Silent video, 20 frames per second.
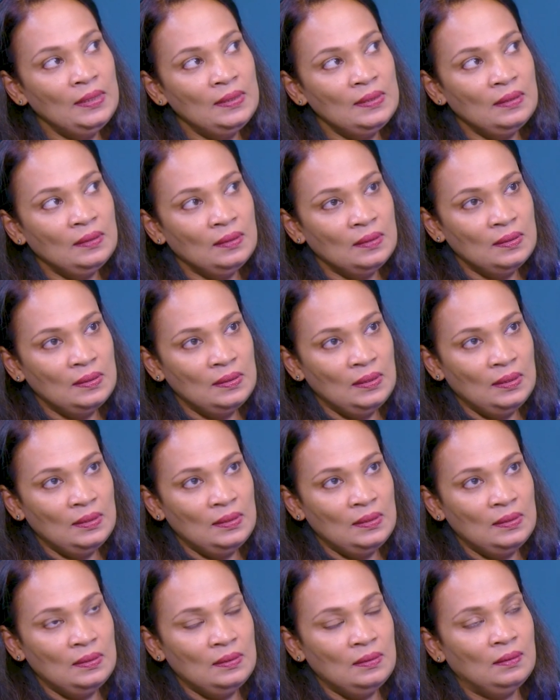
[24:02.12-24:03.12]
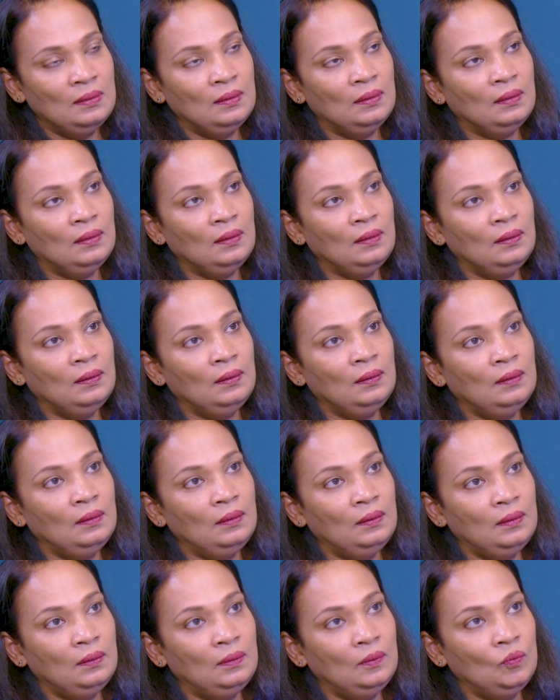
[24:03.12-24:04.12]
success
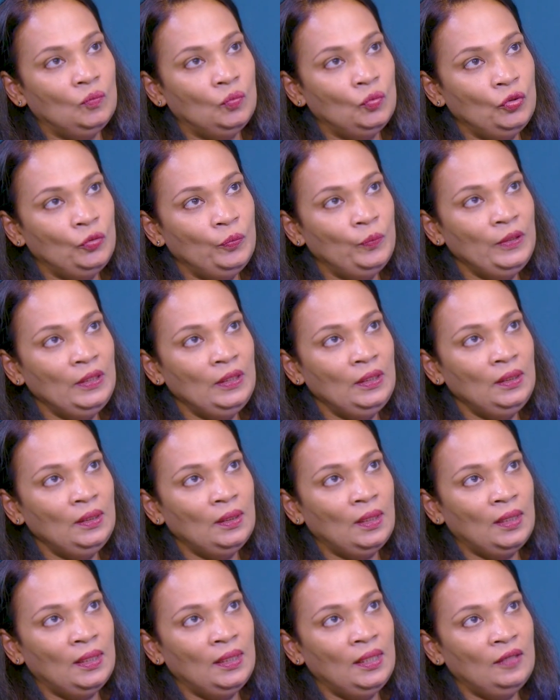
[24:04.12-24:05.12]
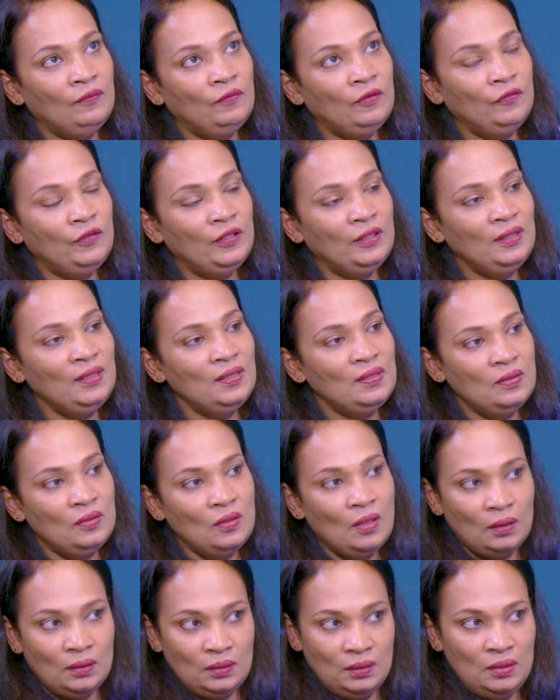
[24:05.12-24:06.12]
would be I have a very
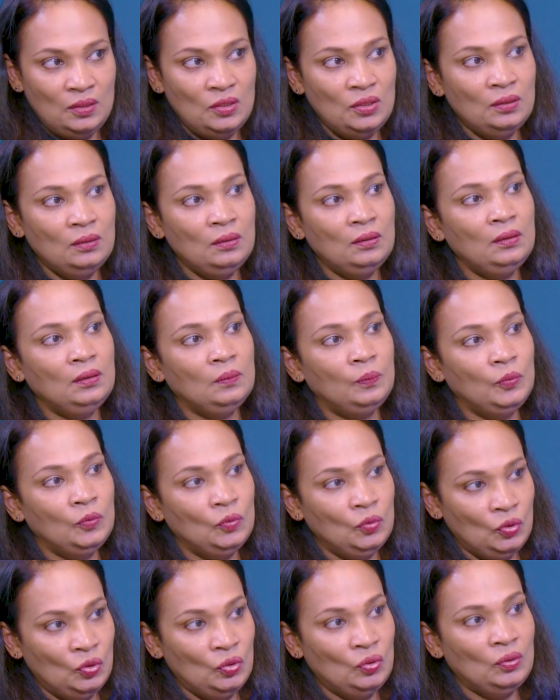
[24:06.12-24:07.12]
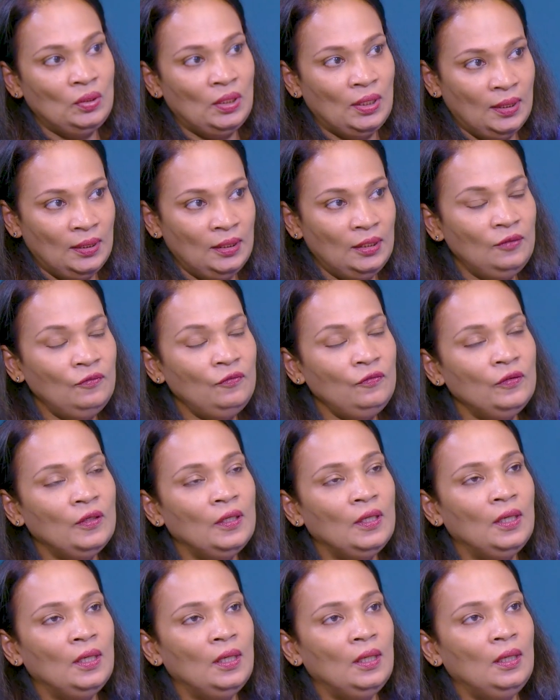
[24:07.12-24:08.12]
structured approach to life.
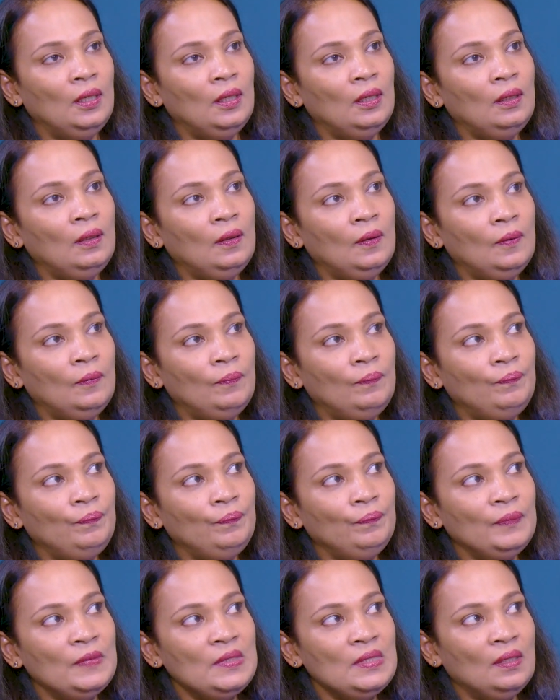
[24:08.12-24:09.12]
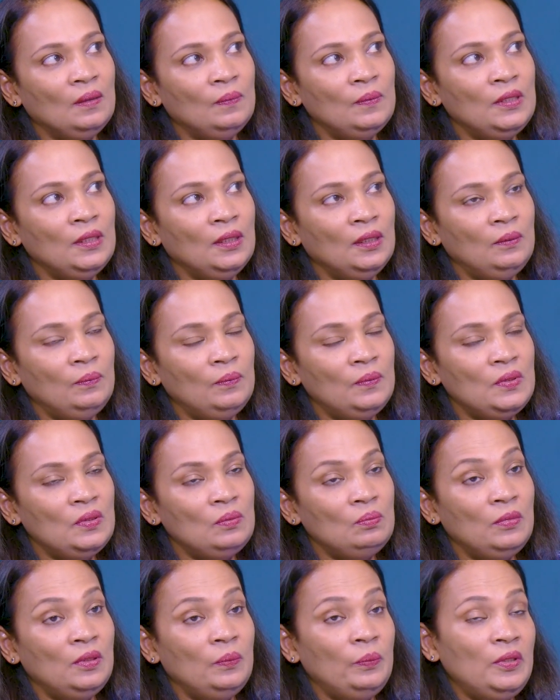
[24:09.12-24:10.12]

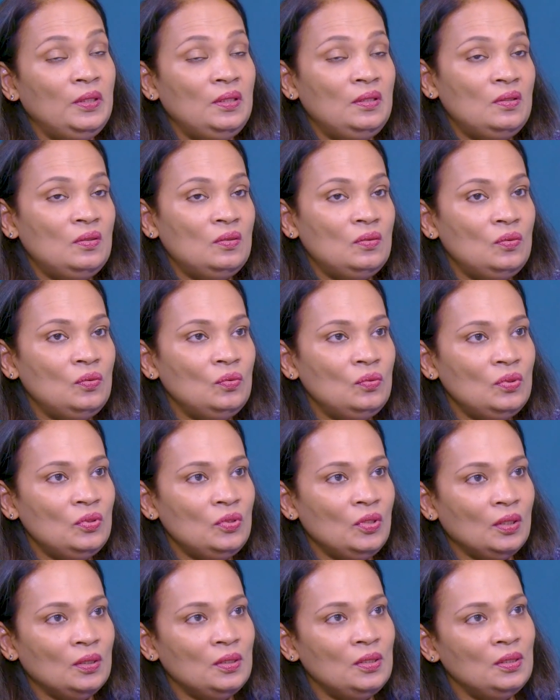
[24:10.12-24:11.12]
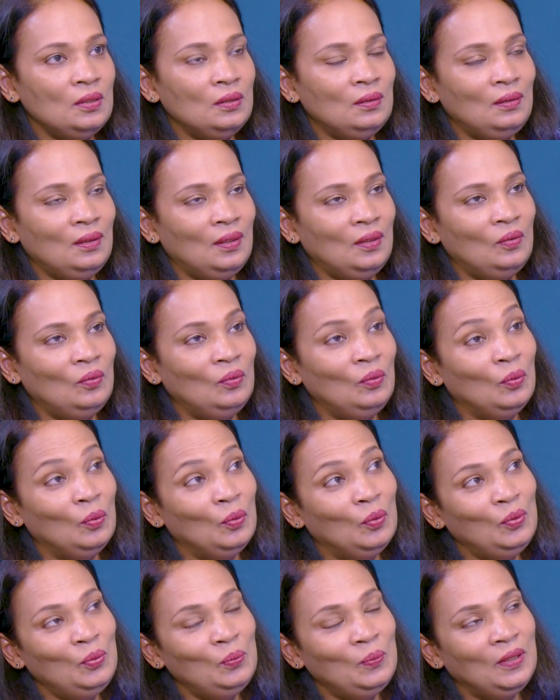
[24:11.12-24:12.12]
Sometimes maybe it's too structured, I don't
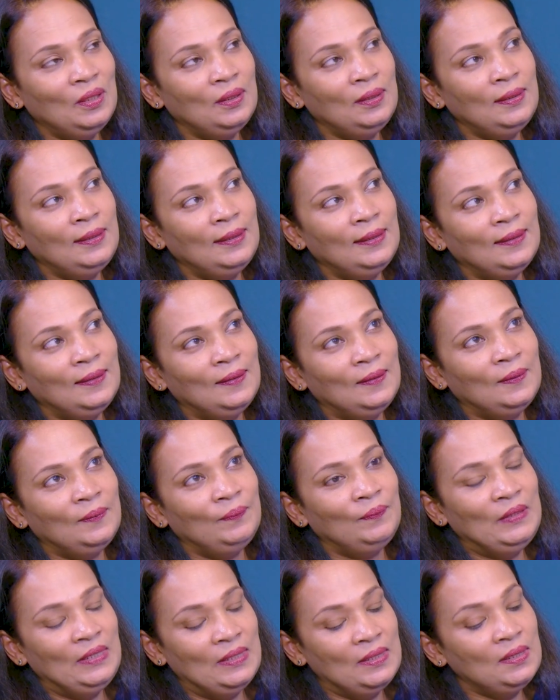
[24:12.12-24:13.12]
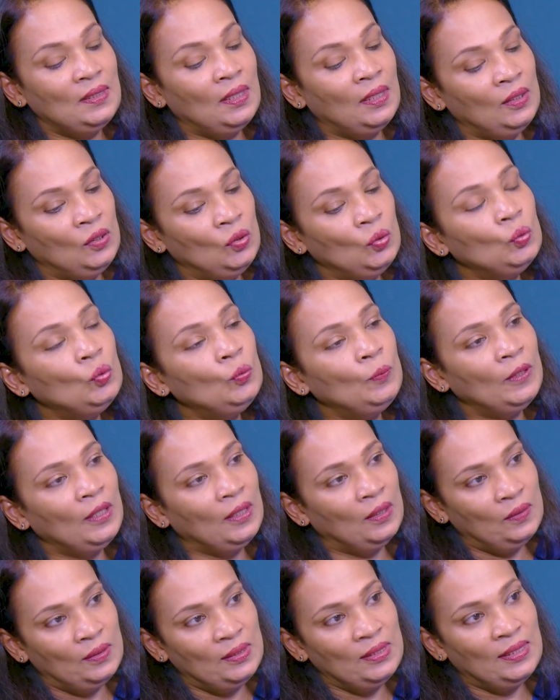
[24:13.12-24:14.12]
know. But yes, I do
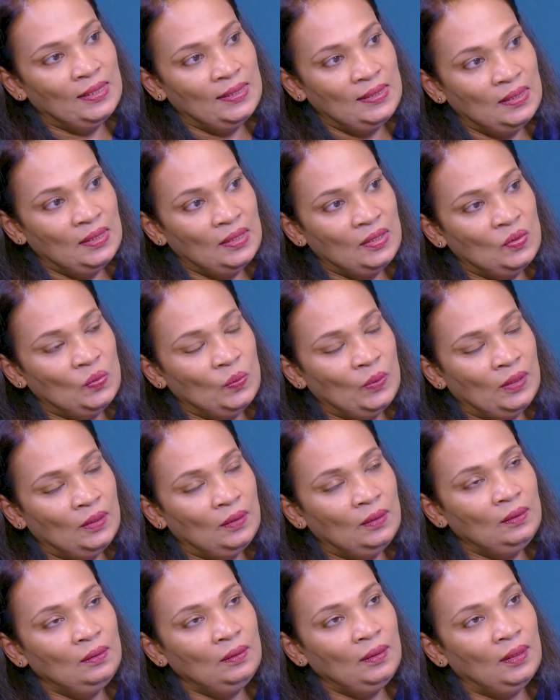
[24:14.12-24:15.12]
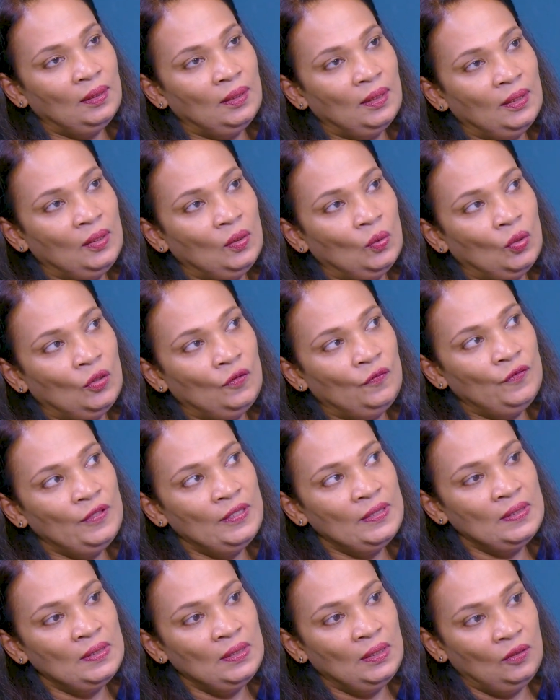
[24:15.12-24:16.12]
prioritize as well. And I
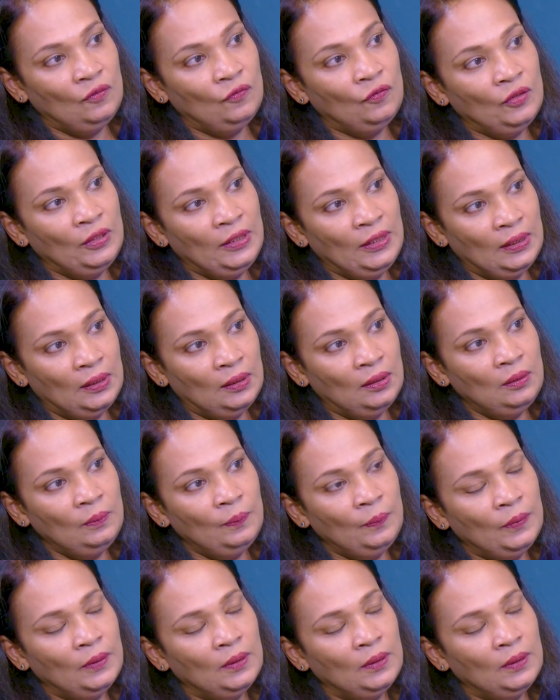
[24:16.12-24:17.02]
always seek for help